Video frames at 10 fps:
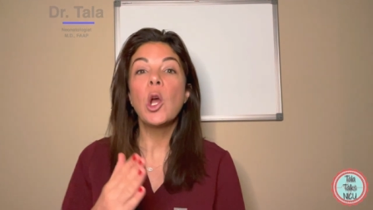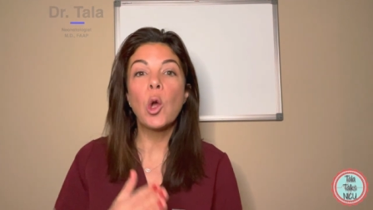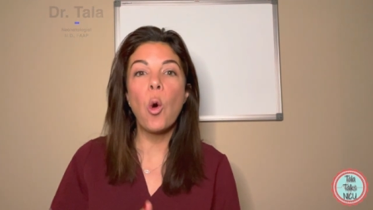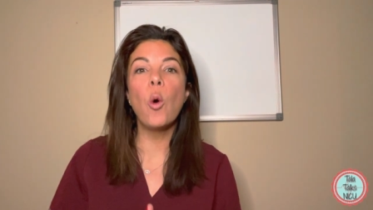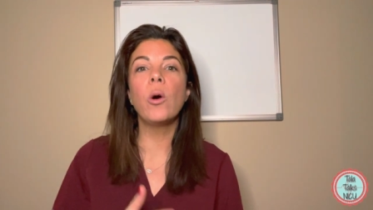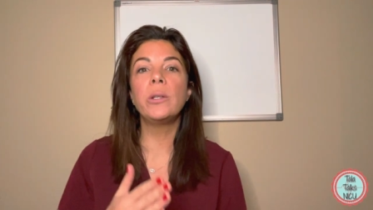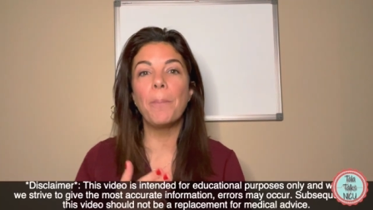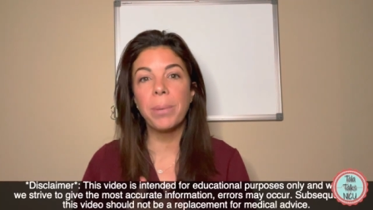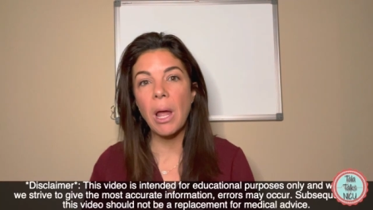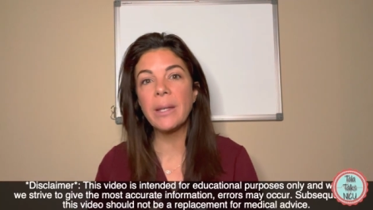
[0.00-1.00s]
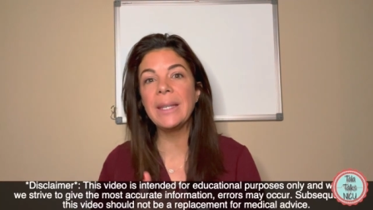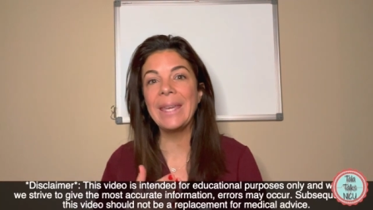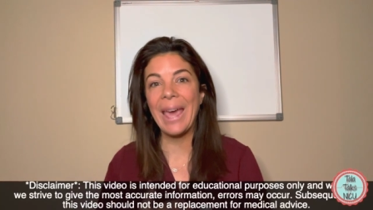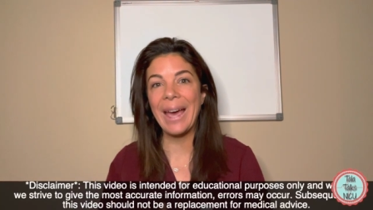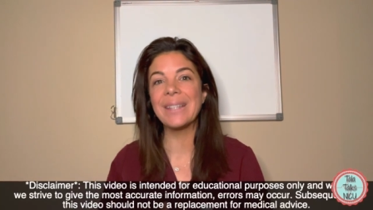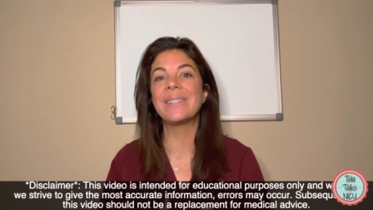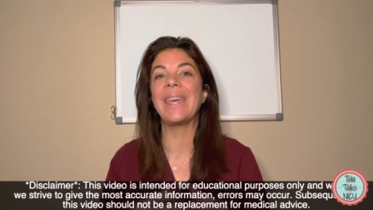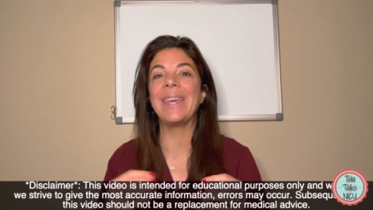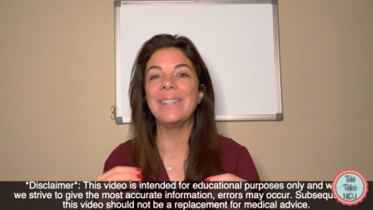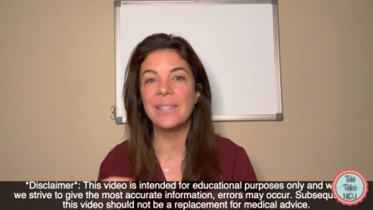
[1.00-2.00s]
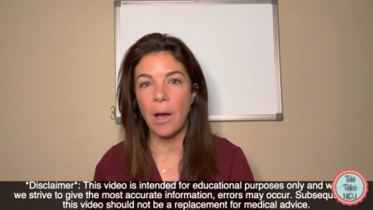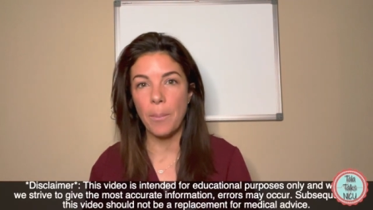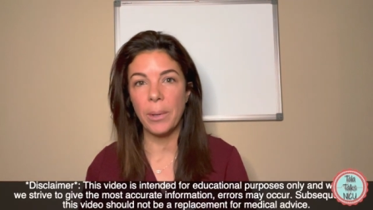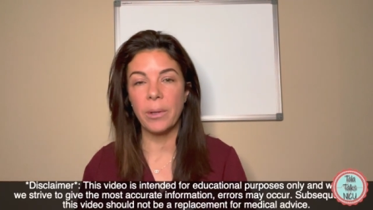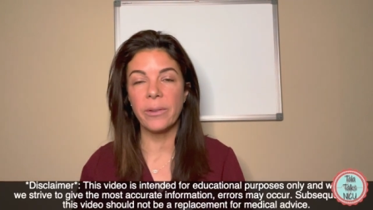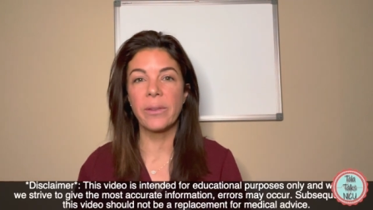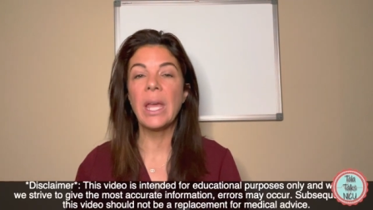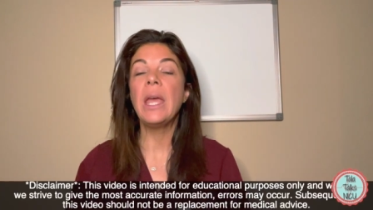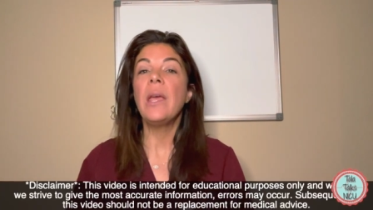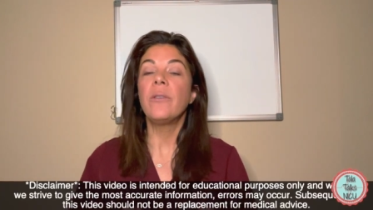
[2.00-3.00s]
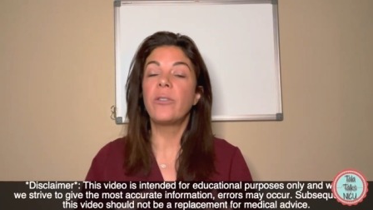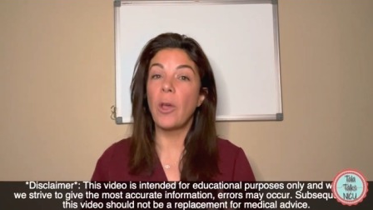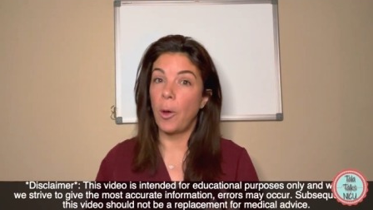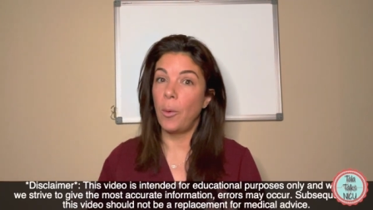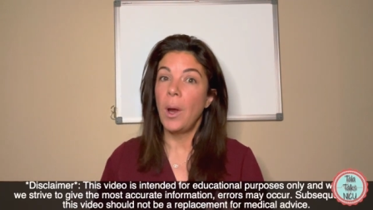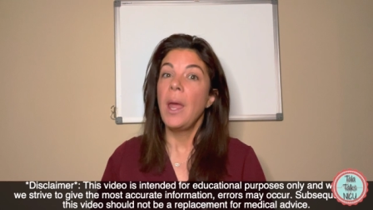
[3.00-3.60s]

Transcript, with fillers: cord blood gas examples. So,